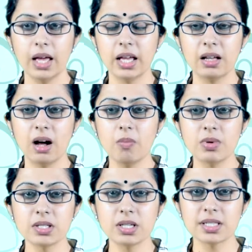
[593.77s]
In a
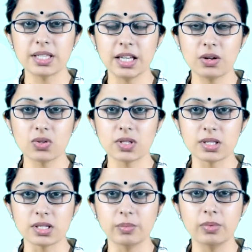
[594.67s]
business
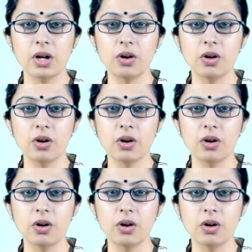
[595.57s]
ecosystem,